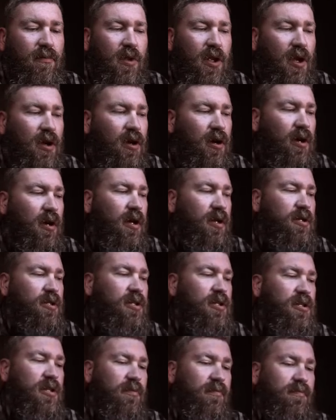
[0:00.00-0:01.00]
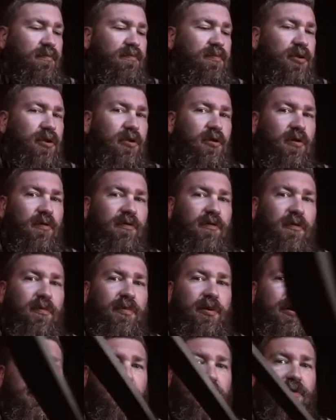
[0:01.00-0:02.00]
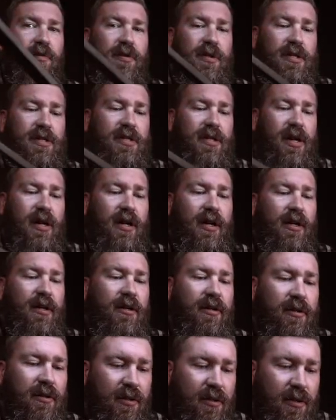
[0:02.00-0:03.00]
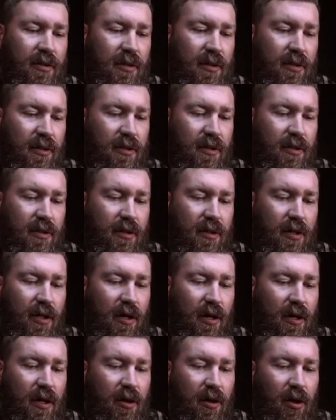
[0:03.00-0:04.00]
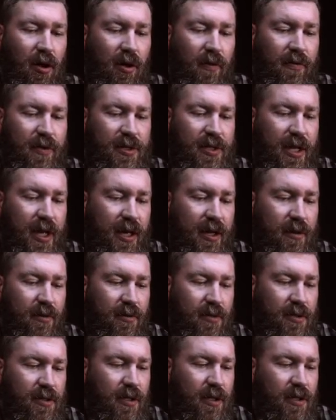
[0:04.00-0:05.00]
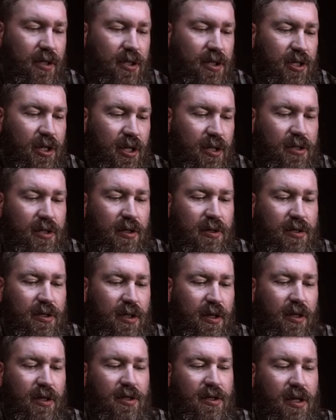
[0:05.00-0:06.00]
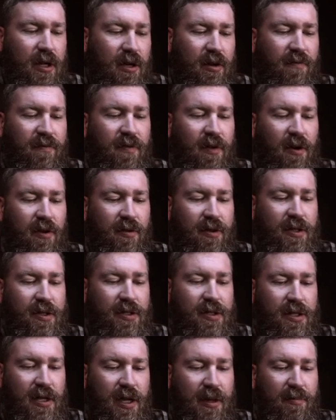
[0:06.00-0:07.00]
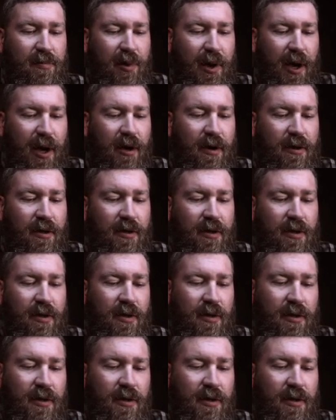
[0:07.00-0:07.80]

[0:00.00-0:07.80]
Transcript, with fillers: Just a beautiful, beautiful design. All of his handles on the GSO series kind of follow this same pattern.